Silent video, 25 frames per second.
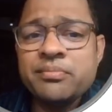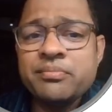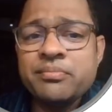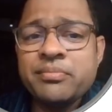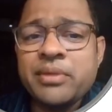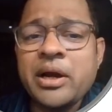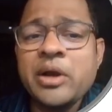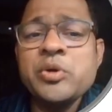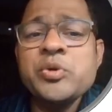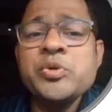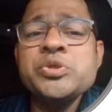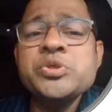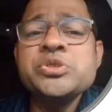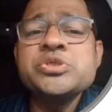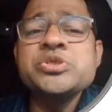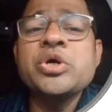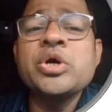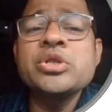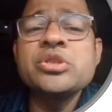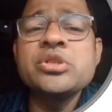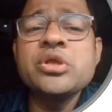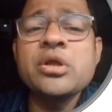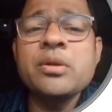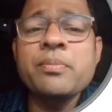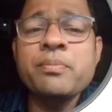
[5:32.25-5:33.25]
by which
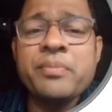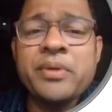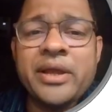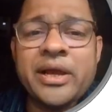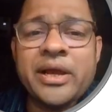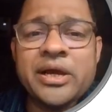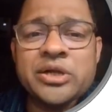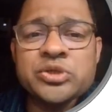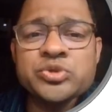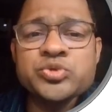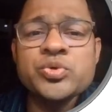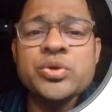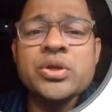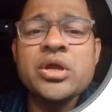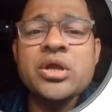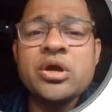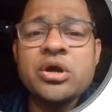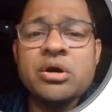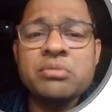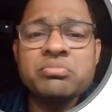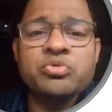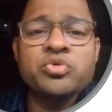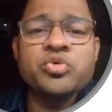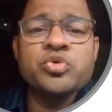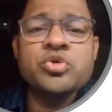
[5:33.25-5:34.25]
other players will
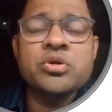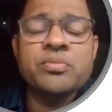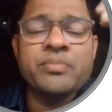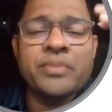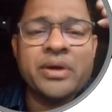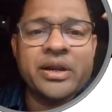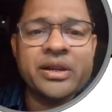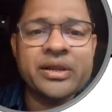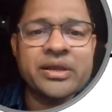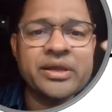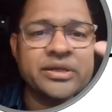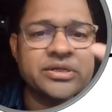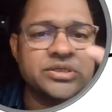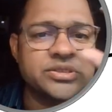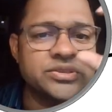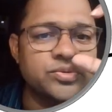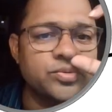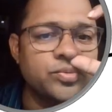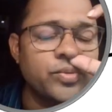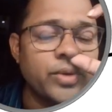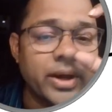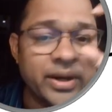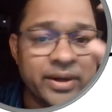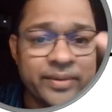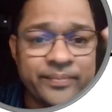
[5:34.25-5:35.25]
come to your market.
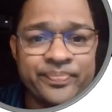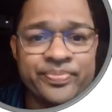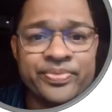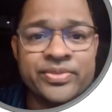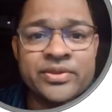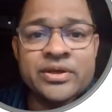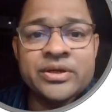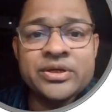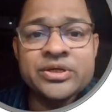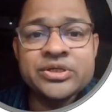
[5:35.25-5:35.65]
One.